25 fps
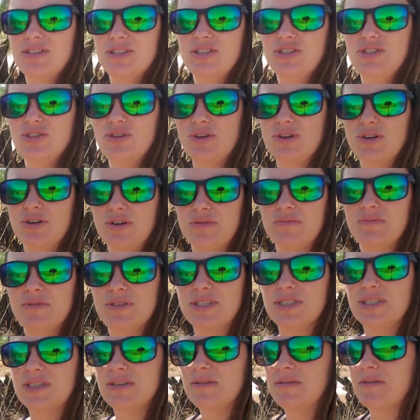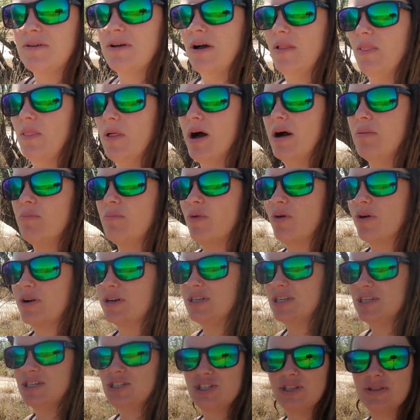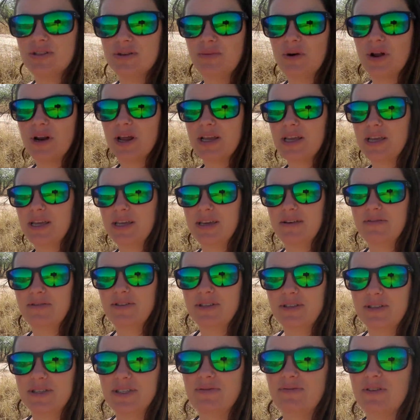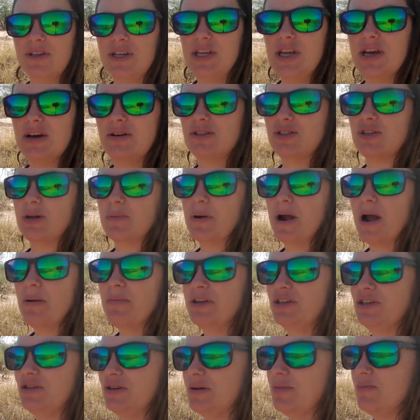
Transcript: deserves a lot more attention than what I can give to this video, so I'll probably do a